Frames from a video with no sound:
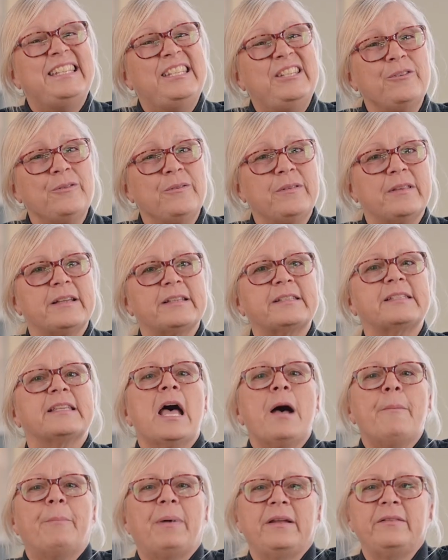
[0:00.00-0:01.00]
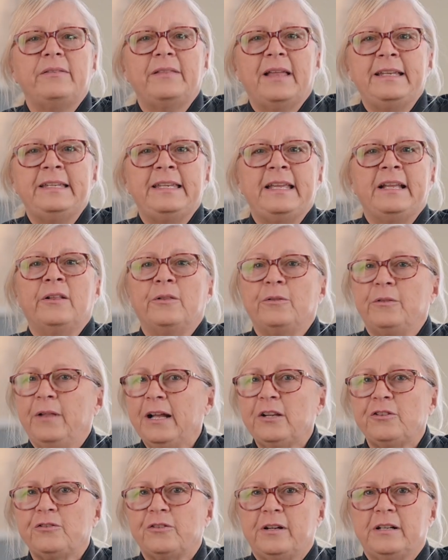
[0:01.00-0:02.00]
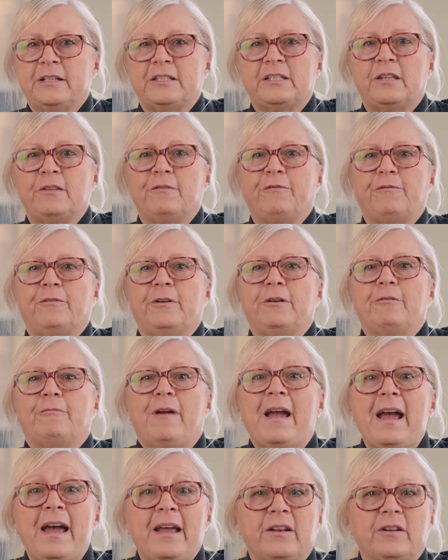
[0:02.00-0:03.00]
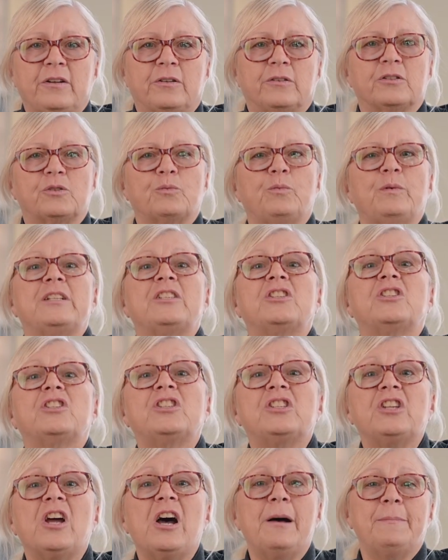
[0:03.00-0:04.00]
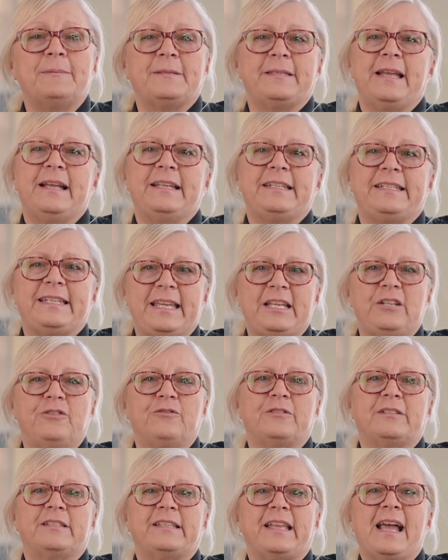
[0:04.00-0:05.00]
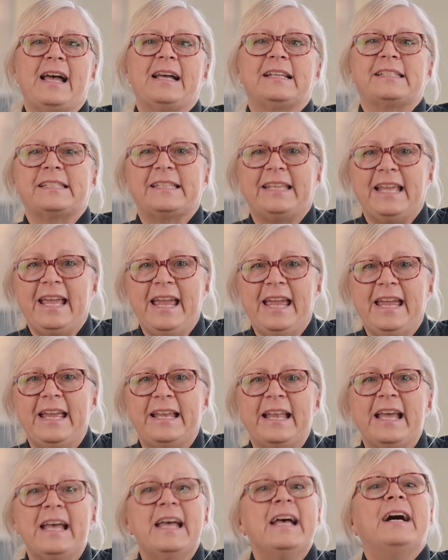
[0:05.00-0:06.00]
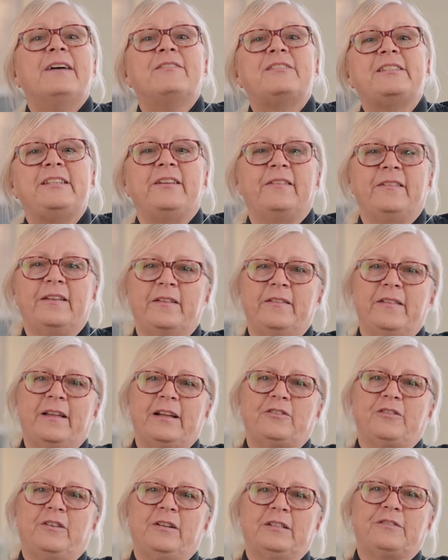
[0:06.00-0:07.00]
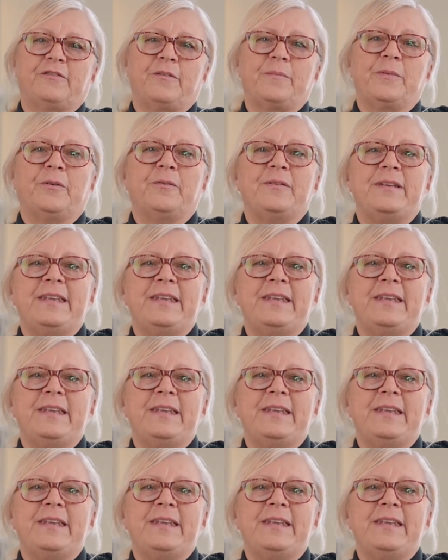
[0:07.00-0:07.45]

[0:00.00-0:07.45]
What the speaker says: do this by lending electrons to the free radicals, which stops that dangerous cascade of stealing electrons from their